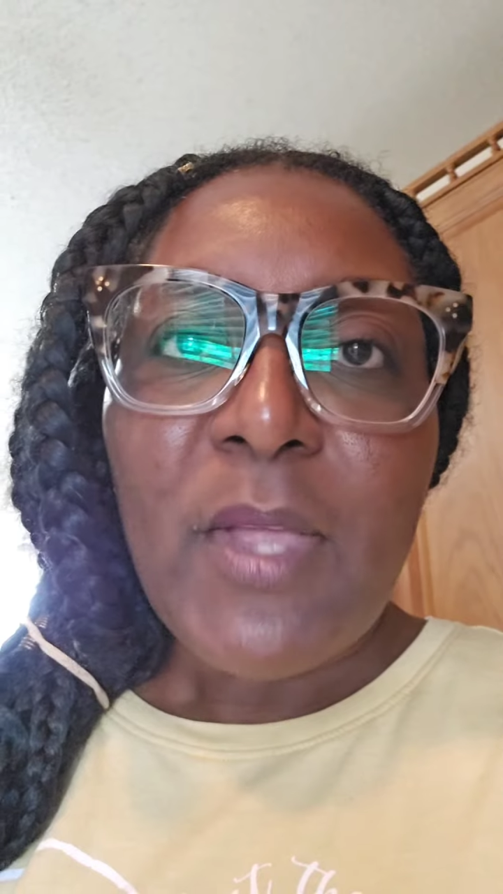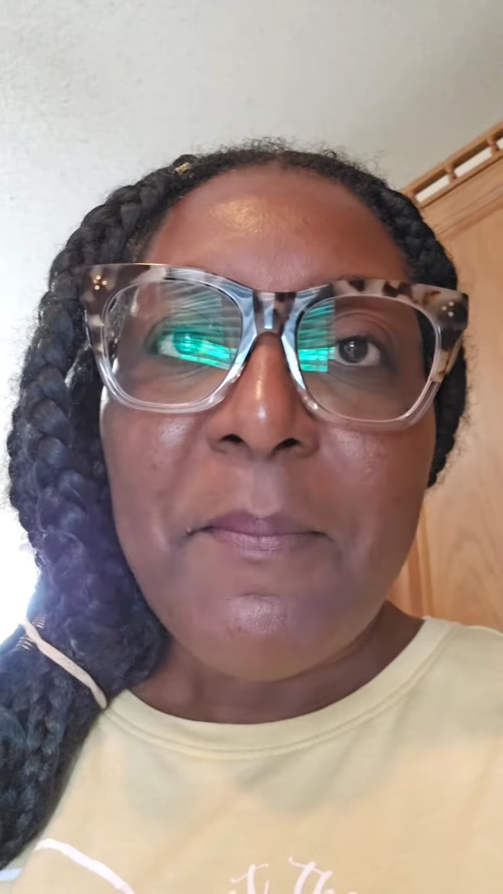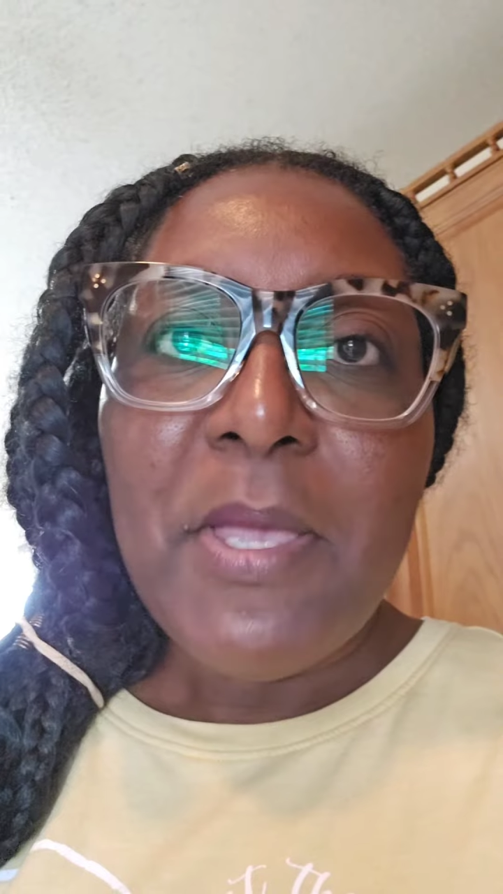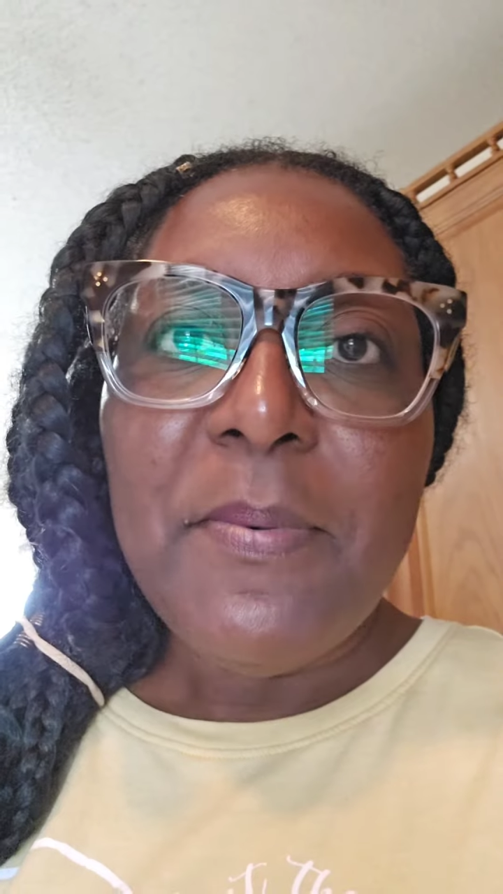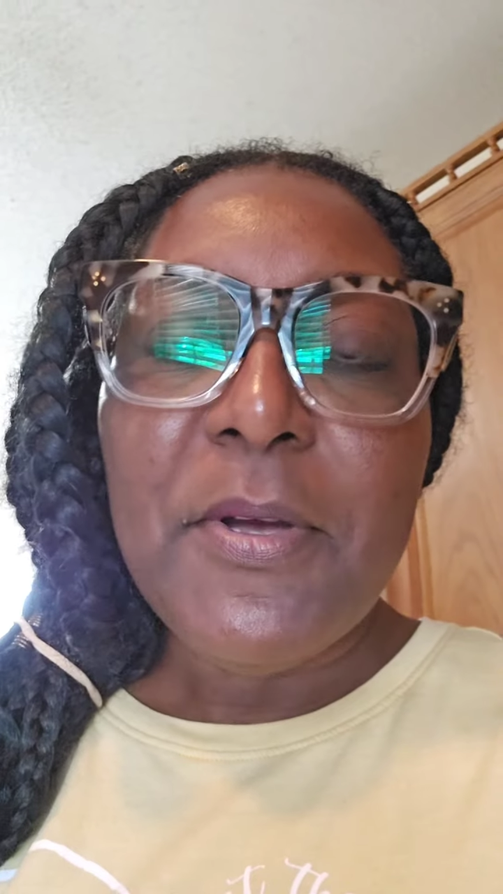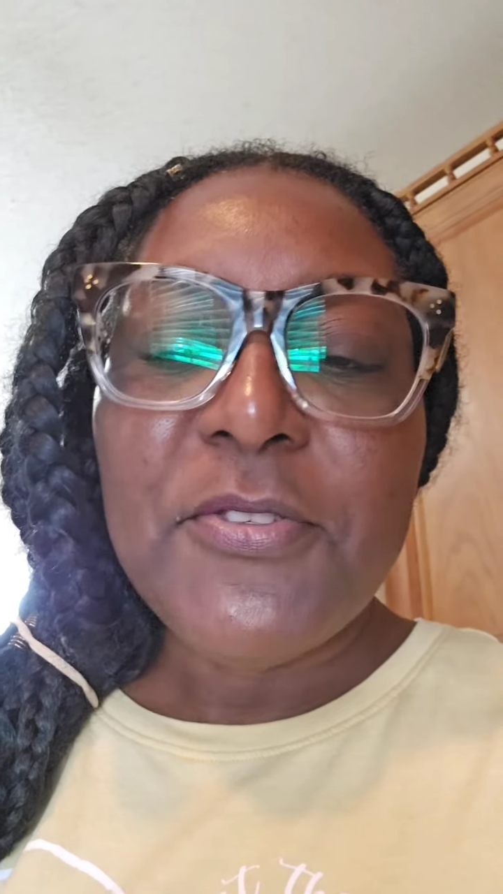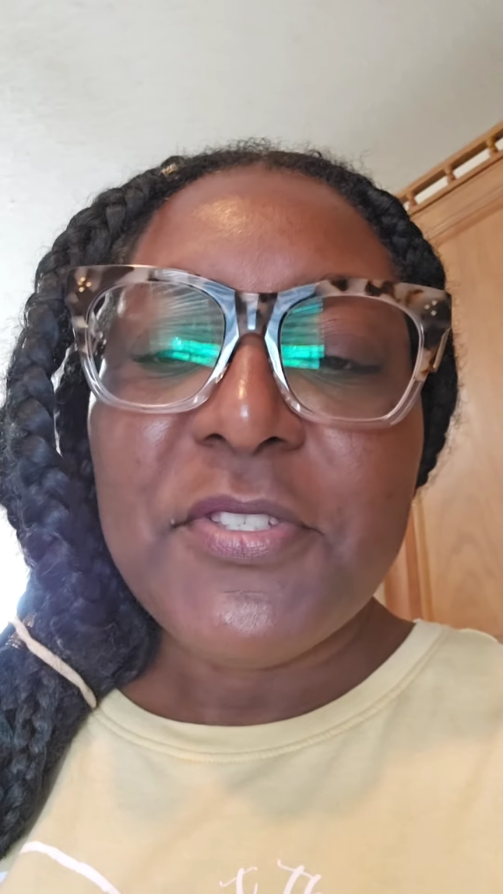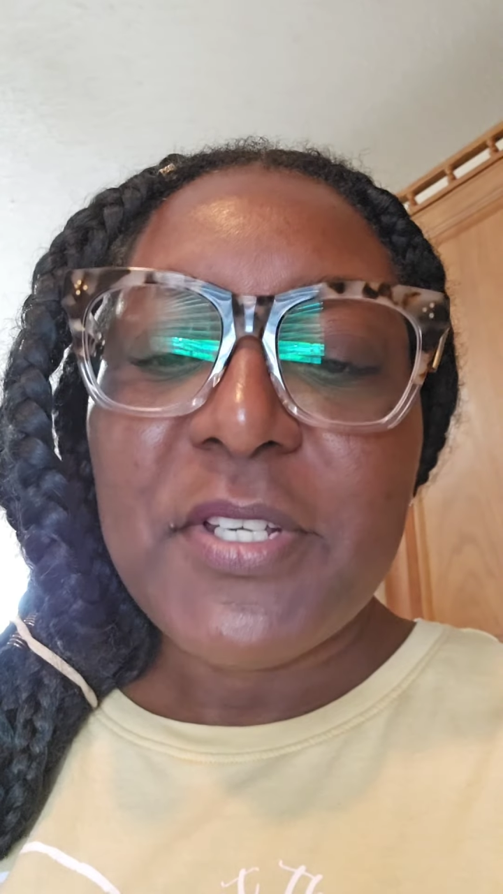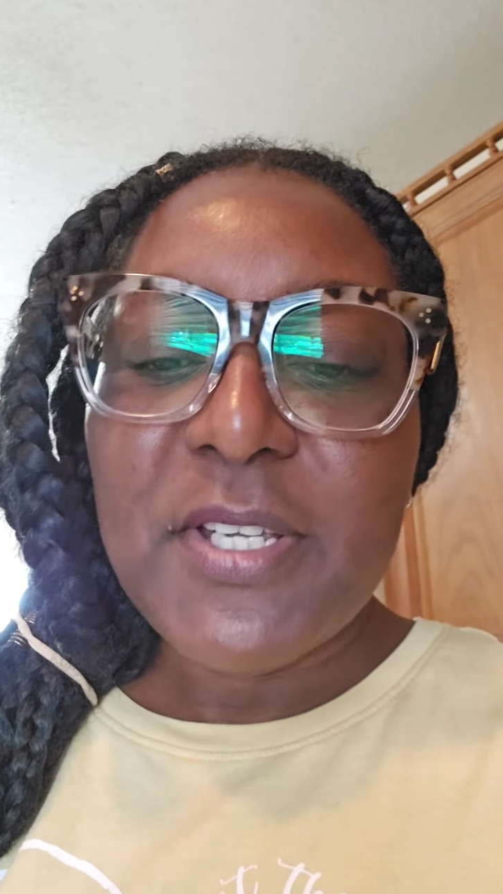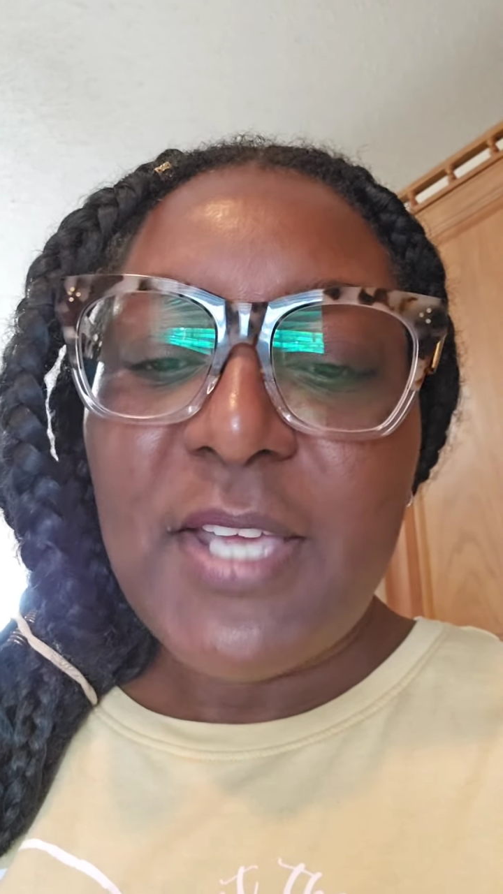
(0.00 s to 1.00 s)
me
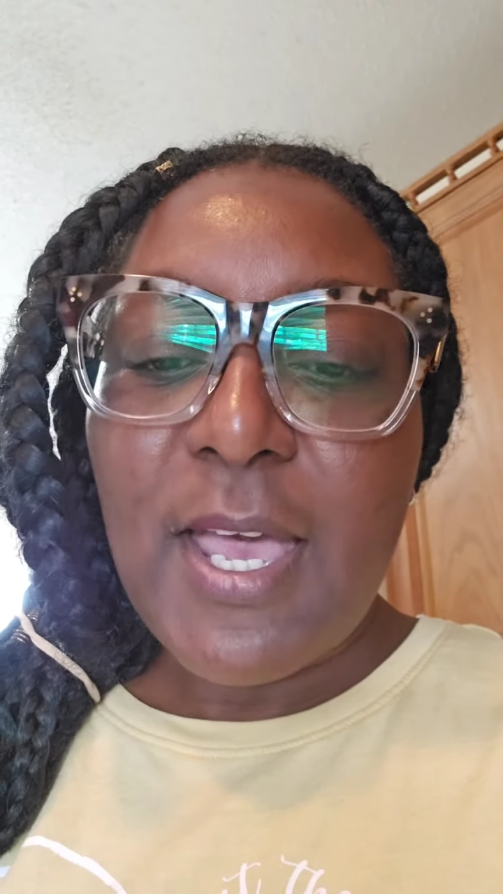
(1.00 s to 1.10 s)
personally,